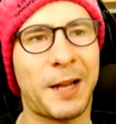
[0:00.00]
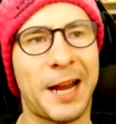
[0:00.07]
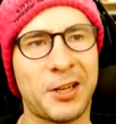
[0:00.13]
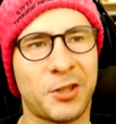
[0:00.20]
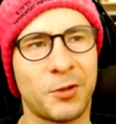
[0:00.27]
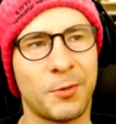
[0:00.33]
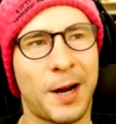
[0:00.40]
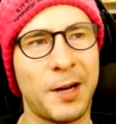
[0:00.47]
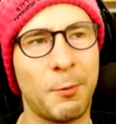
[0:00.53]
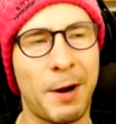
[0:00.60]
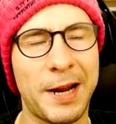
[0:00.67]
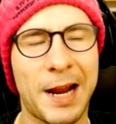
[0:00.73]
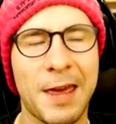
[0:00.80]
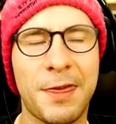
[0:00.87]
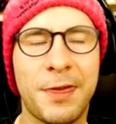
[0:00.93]
blaster right
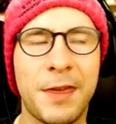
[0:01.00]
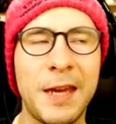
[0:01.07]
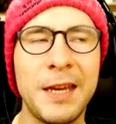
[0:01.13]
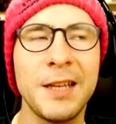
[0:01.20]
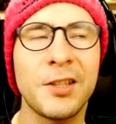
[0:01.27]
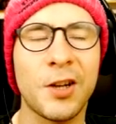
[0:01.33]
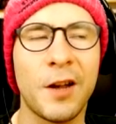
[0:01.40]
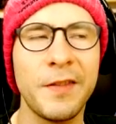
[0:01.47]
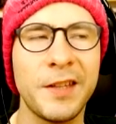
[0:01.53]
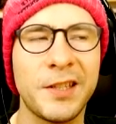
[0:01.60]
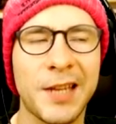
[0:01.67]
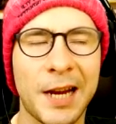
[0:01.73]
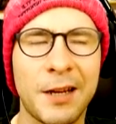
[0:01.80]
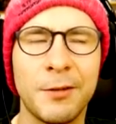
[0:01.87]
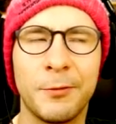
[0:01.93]
away. And I think it's on the
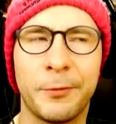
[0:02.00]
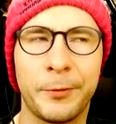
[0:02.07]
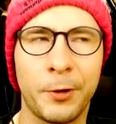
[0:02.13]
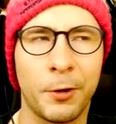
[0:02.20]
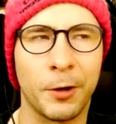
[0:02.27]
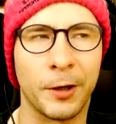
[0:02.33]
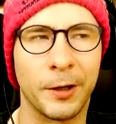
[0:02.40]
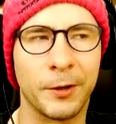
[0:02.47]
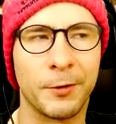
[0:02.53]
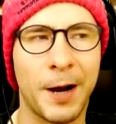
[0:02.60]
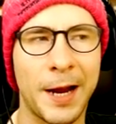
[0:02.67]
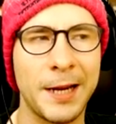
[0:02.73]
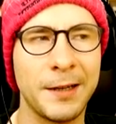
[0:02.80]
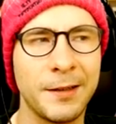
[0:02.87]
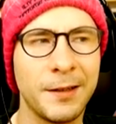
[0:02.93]
second floor,
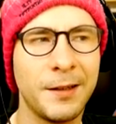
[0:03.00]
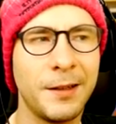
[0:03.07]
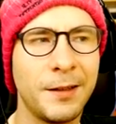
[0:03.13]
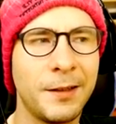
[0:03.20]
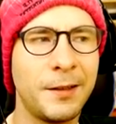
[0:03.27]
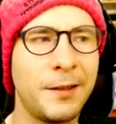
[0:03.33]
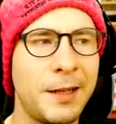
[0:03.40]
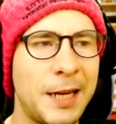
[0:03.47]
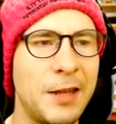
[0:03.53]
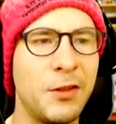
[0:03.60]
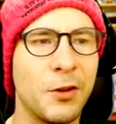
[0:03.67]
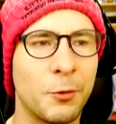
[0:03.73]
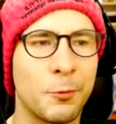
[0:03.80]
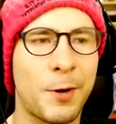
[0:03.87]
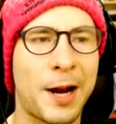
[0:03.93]
right?
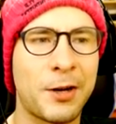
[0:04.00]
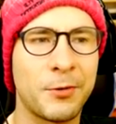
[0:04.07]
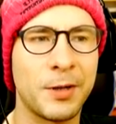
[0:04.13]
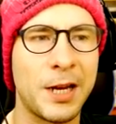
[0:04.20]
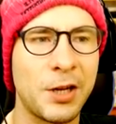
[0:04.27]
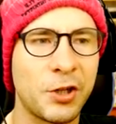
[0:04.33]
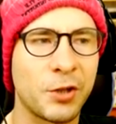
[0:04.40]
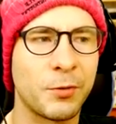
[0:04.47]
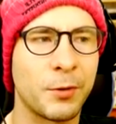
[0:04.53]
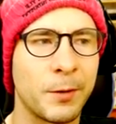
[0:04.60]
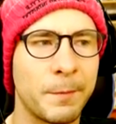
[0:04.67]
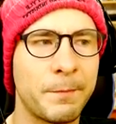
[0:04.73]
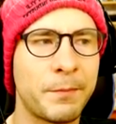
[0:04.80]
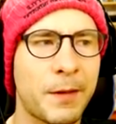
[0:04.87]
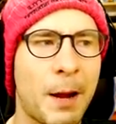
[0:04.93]
In the recreation
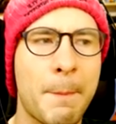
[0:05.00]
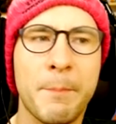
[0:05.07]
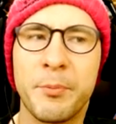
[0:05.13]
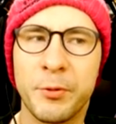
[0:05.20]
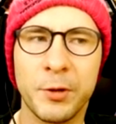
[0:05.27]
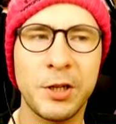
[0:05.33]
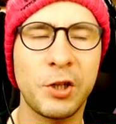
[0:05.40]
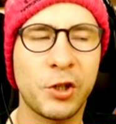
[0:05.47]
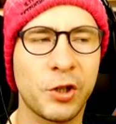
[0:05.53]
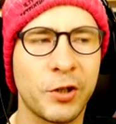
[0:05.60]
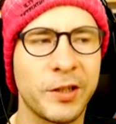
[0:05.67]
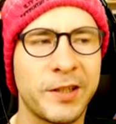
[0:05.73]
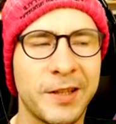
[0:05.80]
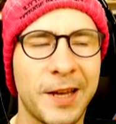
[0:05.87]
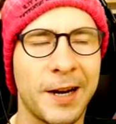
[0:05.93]
room. I'm pretty
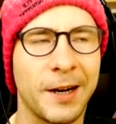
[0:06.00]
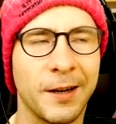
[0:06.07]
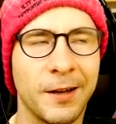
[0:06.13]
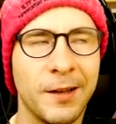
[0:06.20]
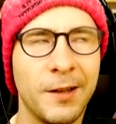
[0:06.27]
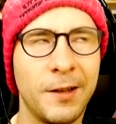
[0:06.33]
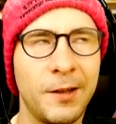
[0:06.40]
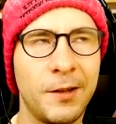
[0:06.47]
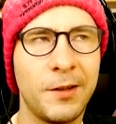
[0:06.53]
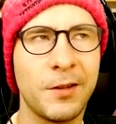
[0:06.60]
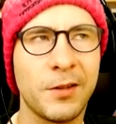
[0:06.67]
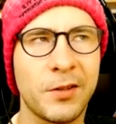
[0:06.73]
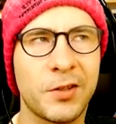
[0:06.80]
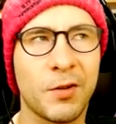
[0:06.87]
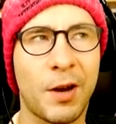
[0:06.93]
sure it's there.
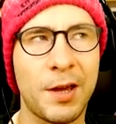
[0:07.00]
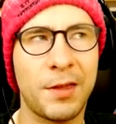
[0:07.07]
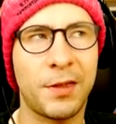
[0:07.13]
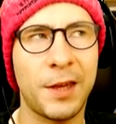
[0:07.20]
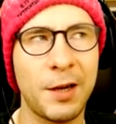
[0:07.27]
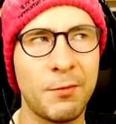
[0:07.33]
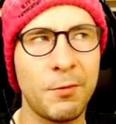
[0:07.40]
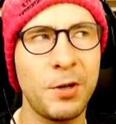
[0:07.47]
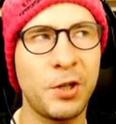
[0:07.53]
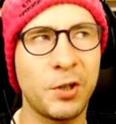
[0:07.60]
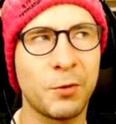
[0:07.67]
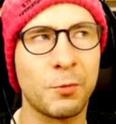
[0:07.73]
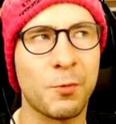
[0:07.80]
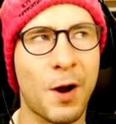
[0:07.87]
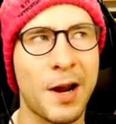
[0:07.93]
So I think we
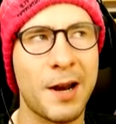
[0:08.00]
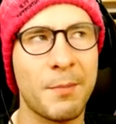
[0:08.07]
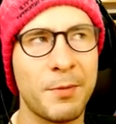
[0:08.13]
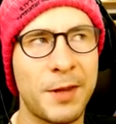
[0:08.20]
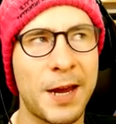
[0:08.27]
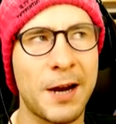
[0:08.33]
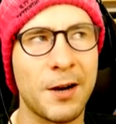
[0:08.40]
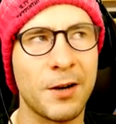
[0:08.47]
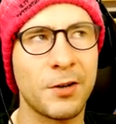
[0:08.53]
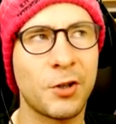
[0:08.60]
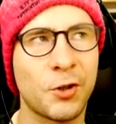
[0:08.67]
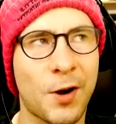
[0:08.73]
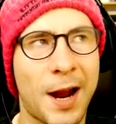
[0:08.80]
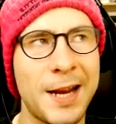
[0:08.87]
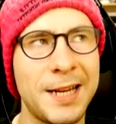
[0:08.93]
should run up there,
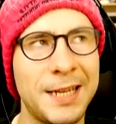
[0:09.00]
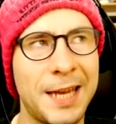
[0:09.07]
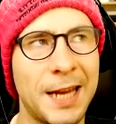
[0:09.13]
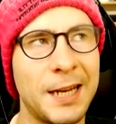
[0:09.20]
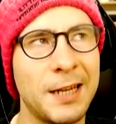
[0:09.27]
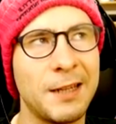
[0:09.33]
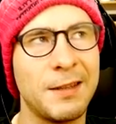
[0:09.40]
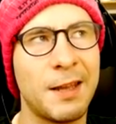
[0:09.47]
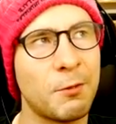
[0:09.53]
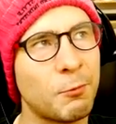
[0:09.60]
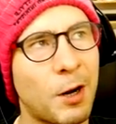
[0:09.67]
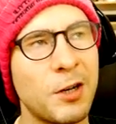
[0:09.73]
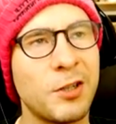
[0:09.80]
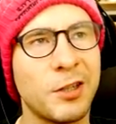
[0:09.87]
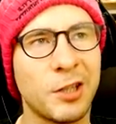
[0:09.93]
try to get it, and then
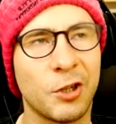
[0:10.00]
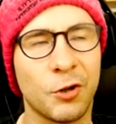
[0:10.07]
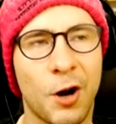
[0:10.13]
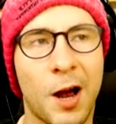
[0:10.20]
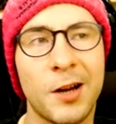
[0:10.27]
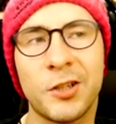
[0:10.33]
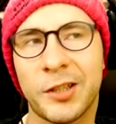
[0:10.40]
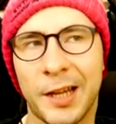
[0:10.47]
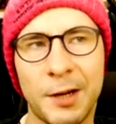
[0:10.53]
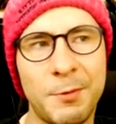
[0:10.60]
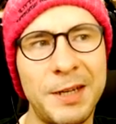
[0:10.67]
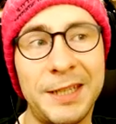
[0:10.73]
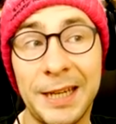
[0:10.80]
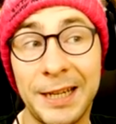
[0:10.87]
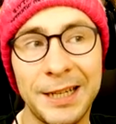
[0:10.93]
run to the garage like
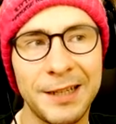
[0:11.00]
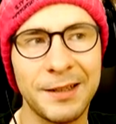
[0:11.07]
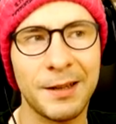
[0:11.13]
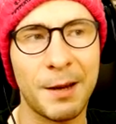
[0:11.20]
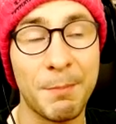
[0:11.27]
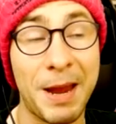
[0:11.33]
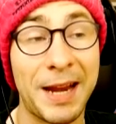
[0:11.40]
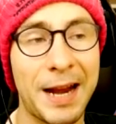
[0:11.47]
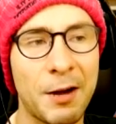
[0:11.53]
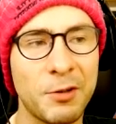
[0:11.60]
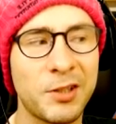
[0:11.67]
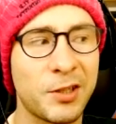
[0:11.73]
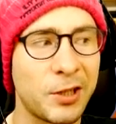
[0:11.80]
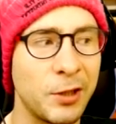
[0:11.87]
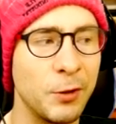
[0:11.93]
we did in a main
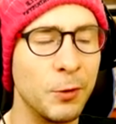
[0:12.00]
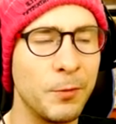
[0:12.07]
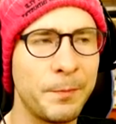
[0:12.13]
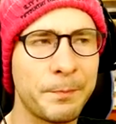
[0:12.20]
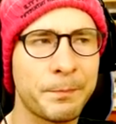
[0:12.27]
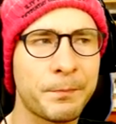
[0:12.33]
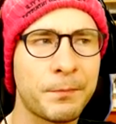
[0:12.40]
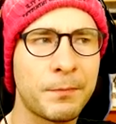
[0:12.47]
house too.